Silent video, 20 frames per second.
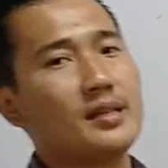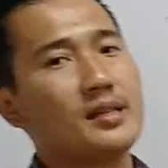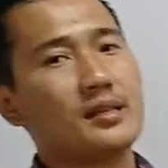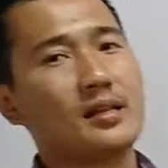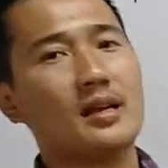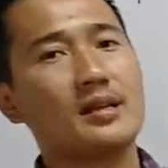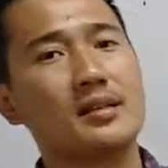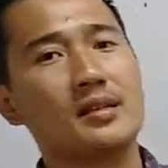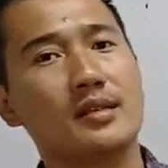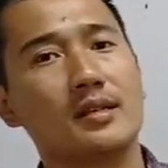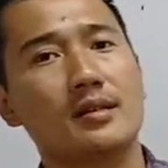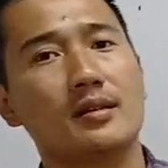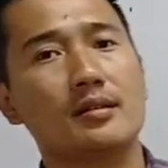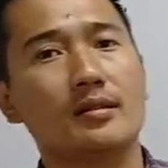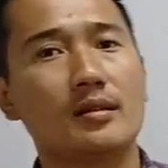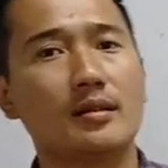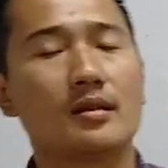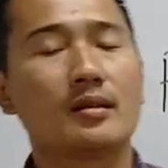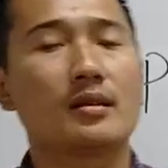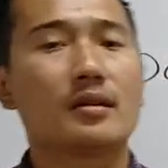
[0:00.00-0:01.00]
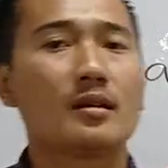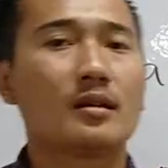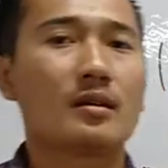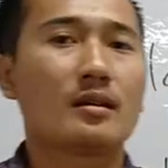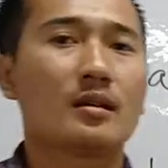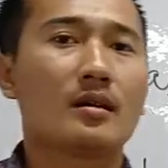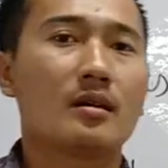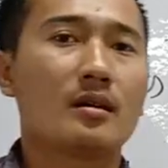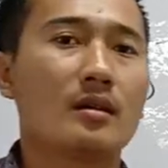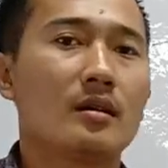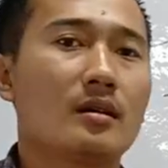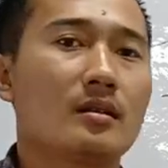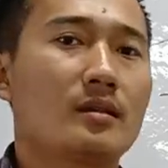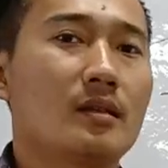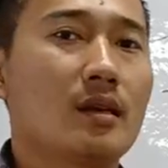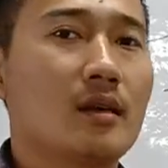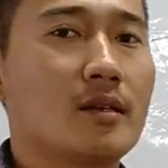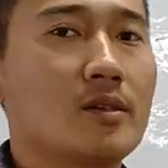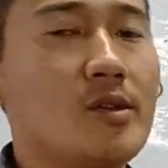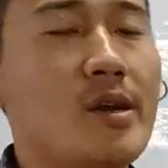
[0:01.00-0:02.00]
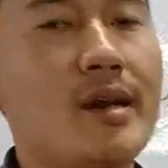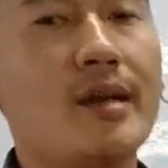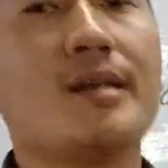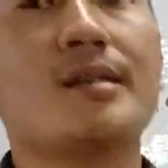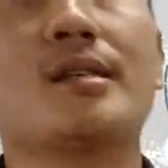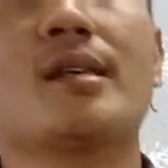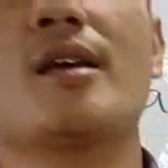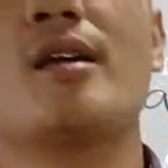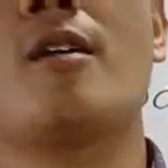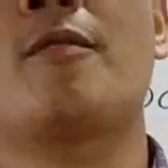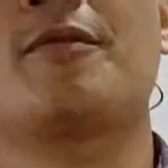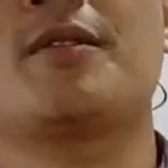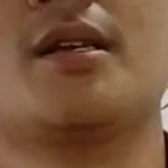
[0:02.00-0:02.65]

is considered the greatest king of